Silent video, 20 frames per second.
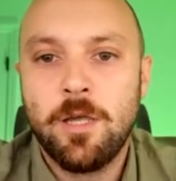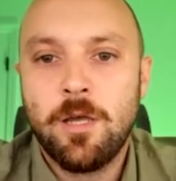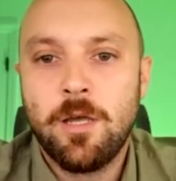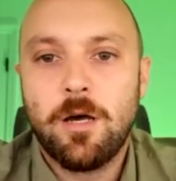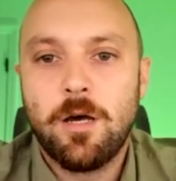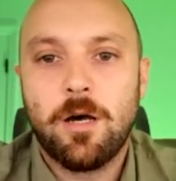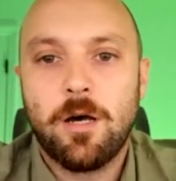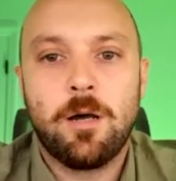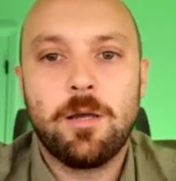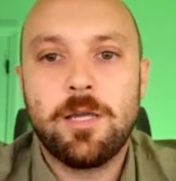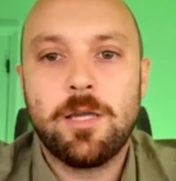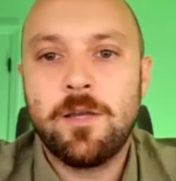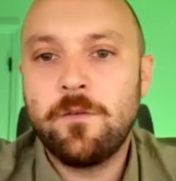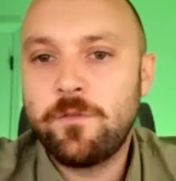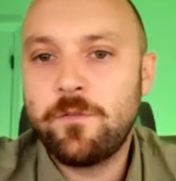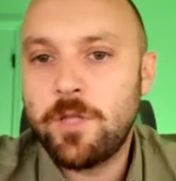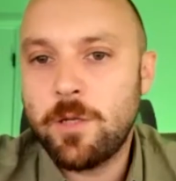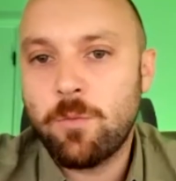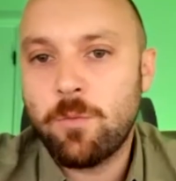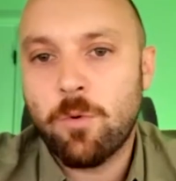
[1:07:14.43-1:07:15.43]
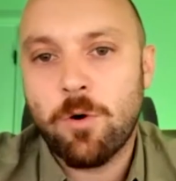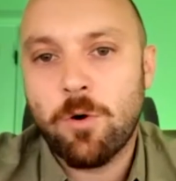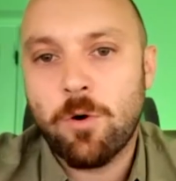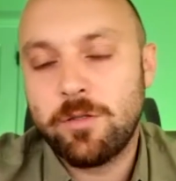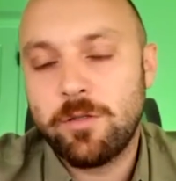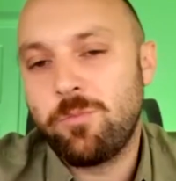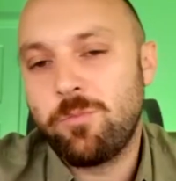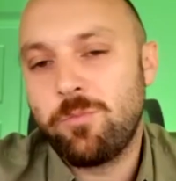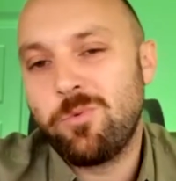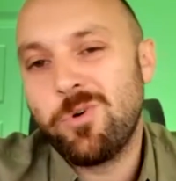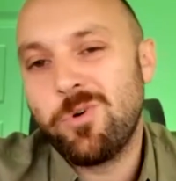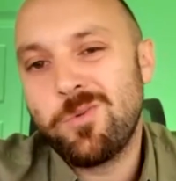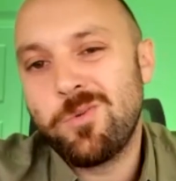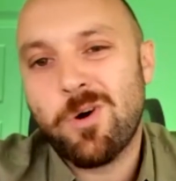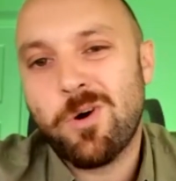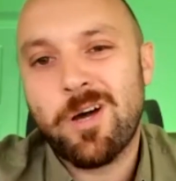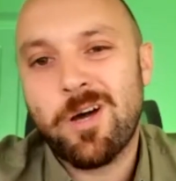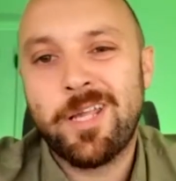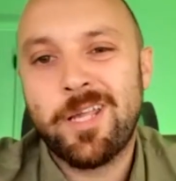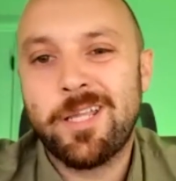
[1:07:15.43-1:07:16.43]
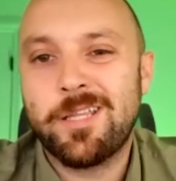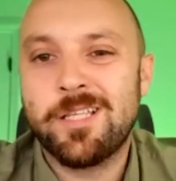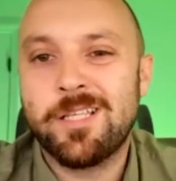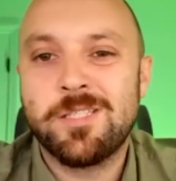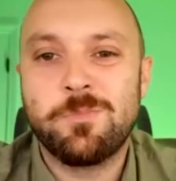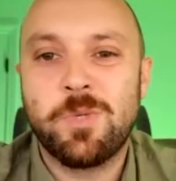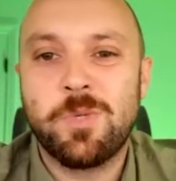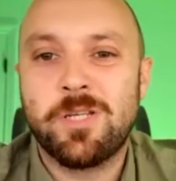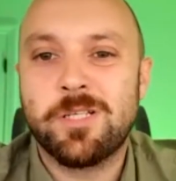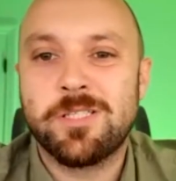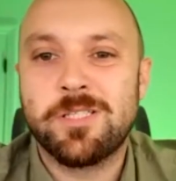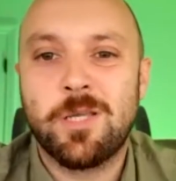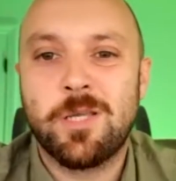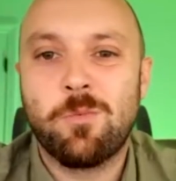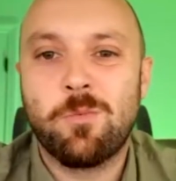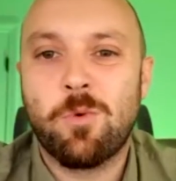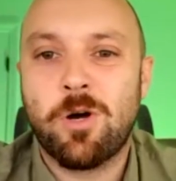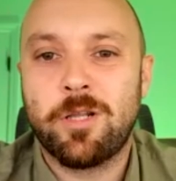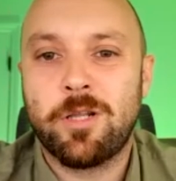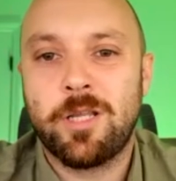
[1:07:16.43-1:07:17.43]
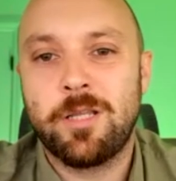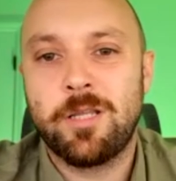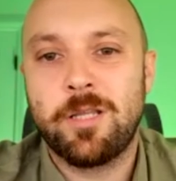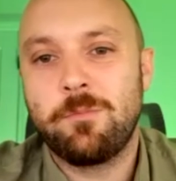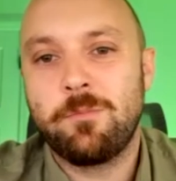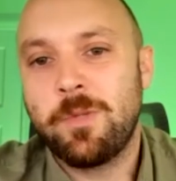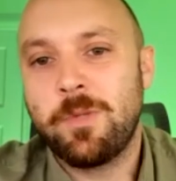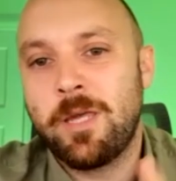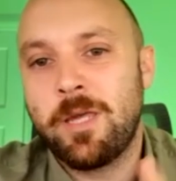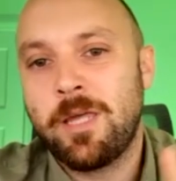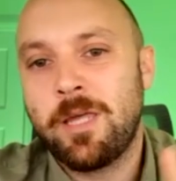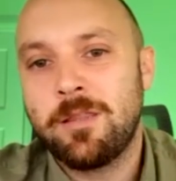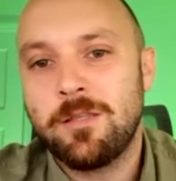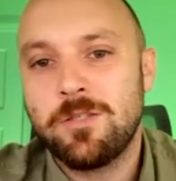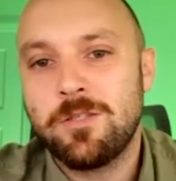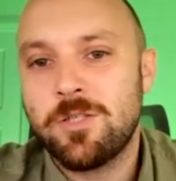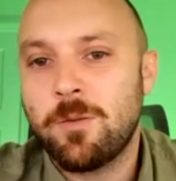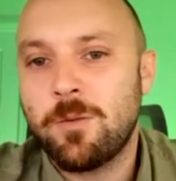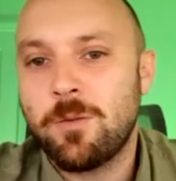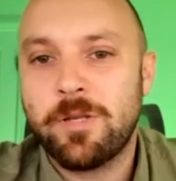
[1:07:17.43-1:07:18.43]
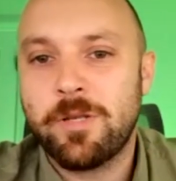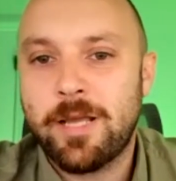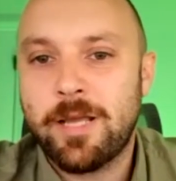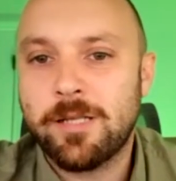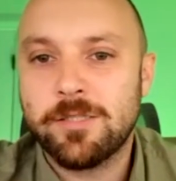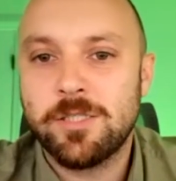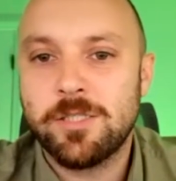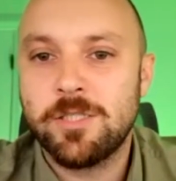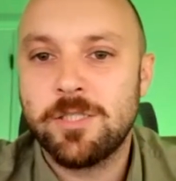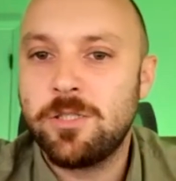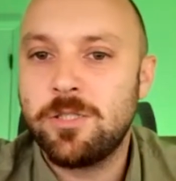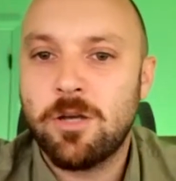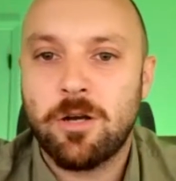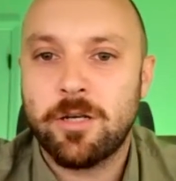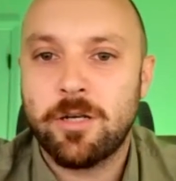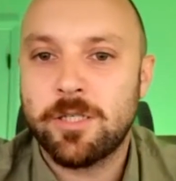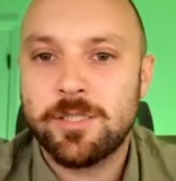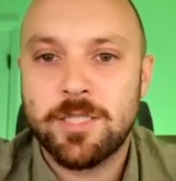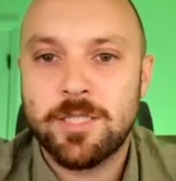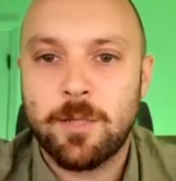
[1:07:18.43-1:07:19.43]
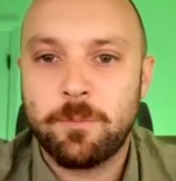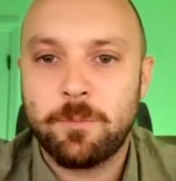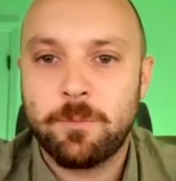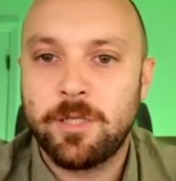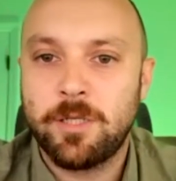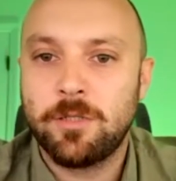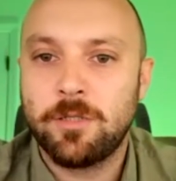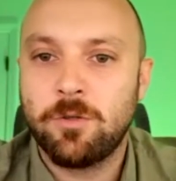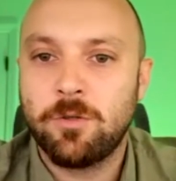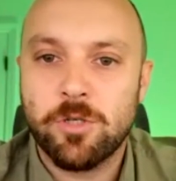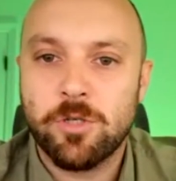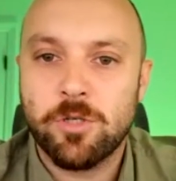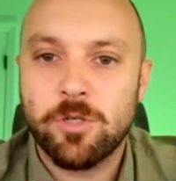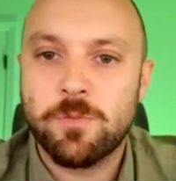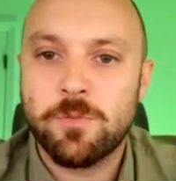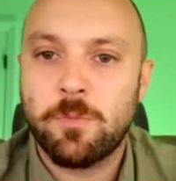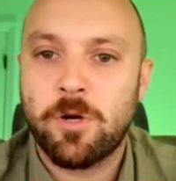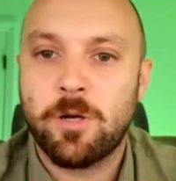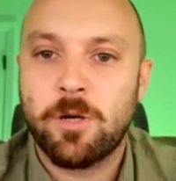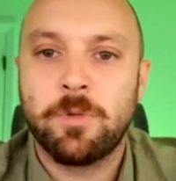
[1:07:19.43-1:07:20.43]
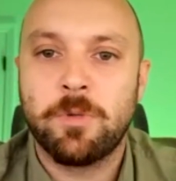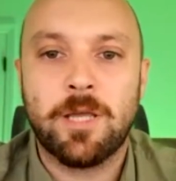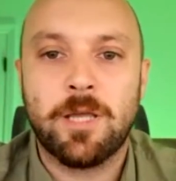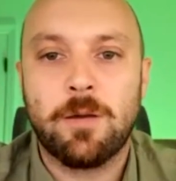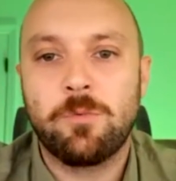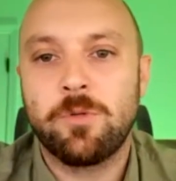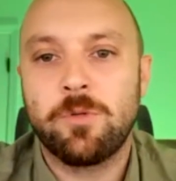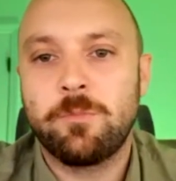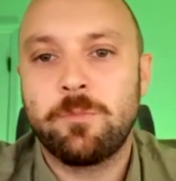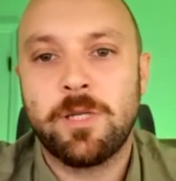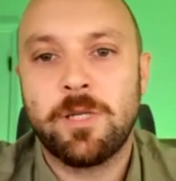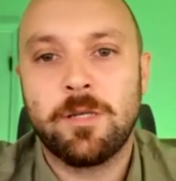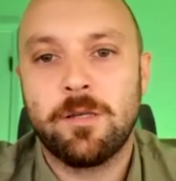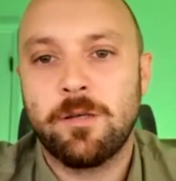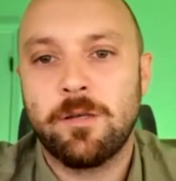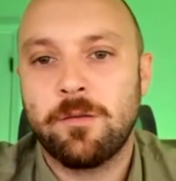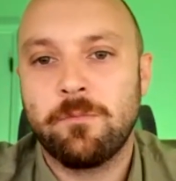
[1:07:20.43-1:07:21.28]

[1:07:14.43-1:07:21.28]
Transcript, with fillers: Uh, if they want, would want it, it's because they want it and somebody else is not accepting Deutschmark, but that would be a